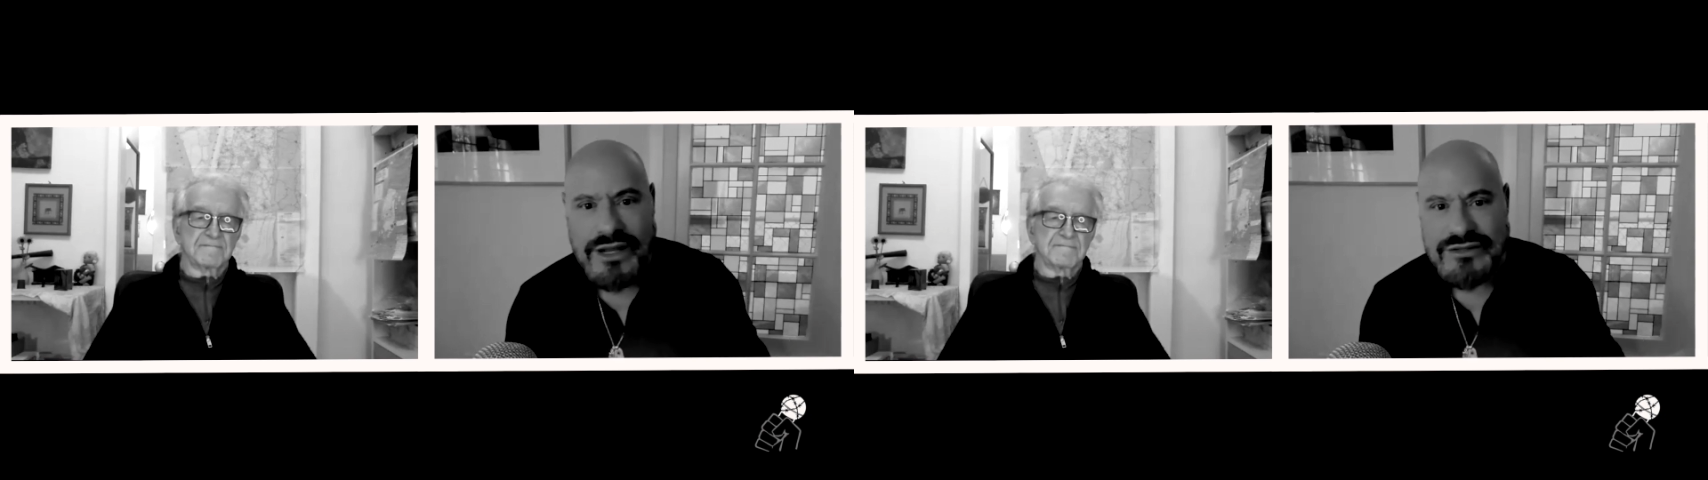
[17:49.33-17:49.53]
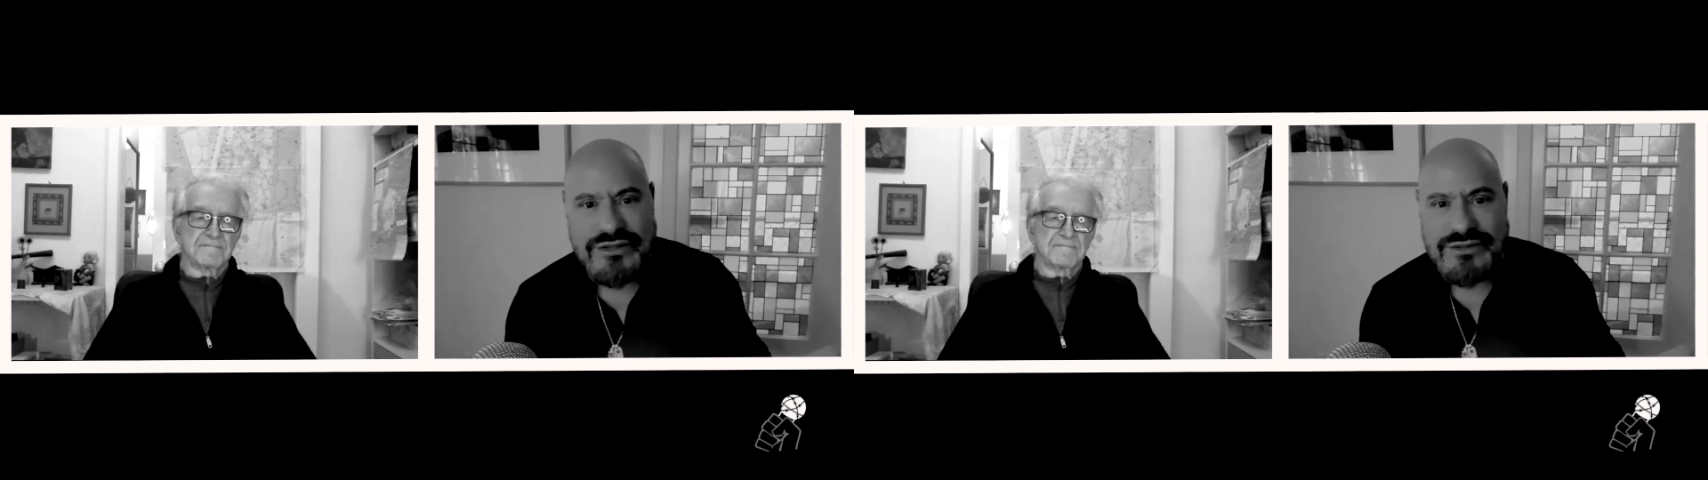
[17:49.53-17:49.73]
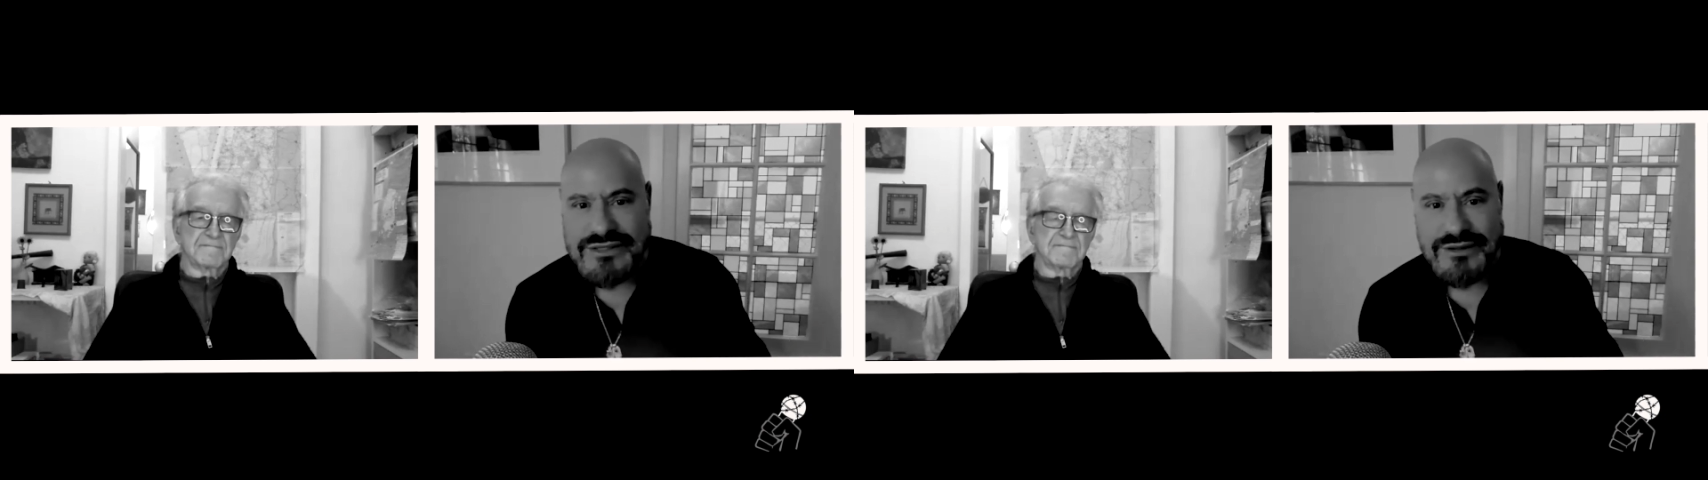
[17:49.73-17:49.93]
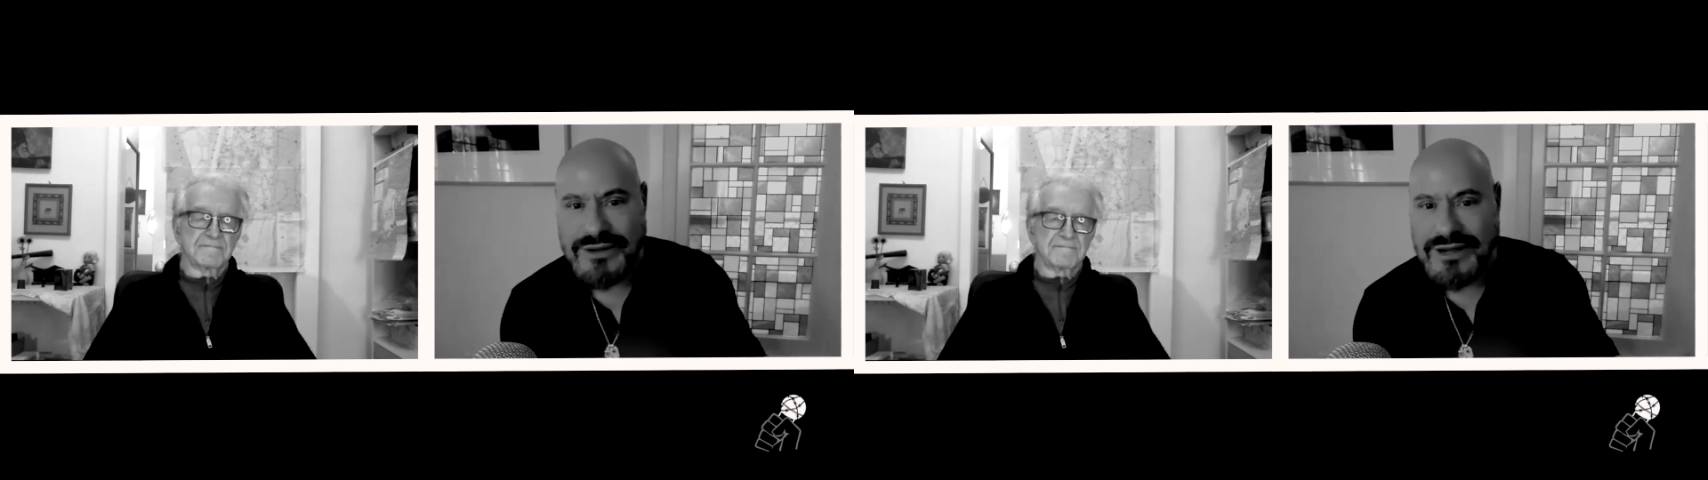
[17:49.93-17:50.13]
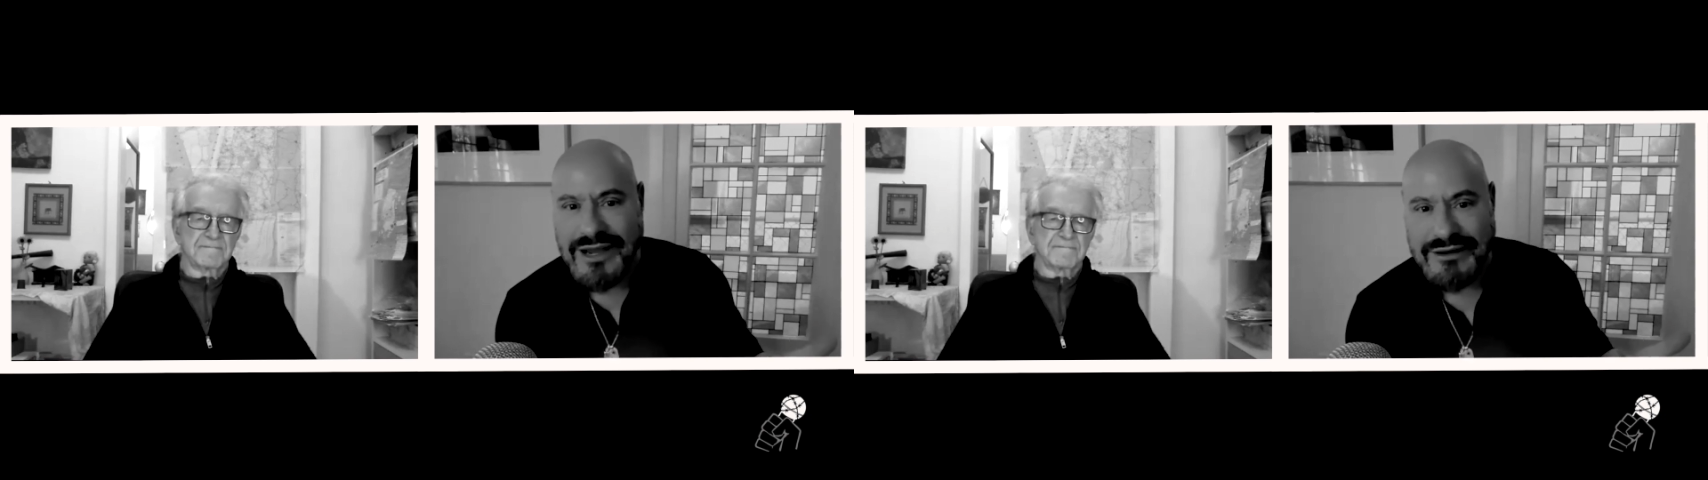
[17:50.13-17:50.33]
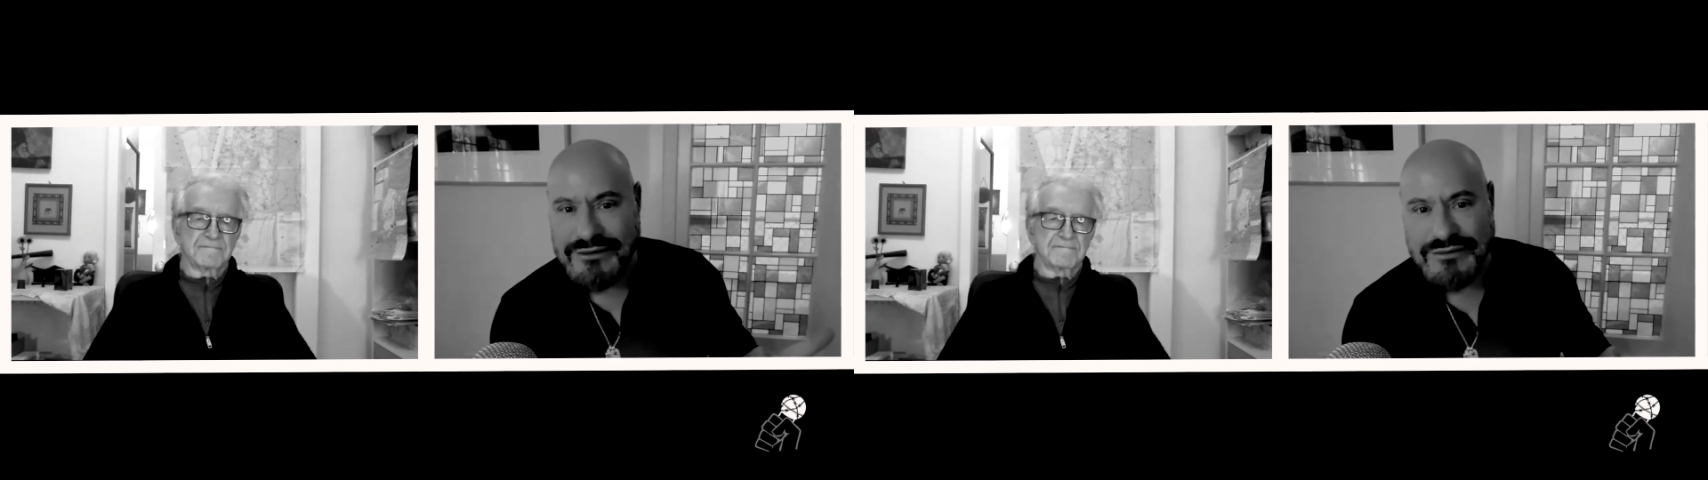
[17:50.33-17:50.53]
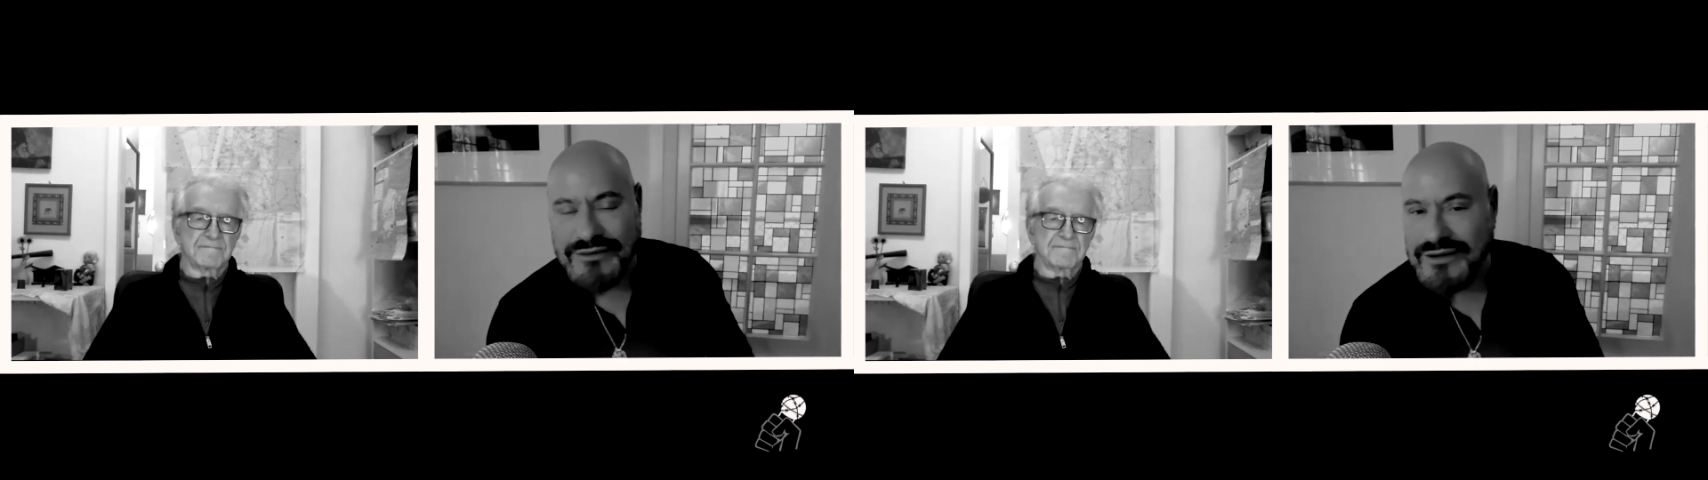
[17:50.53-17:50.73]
into some kind of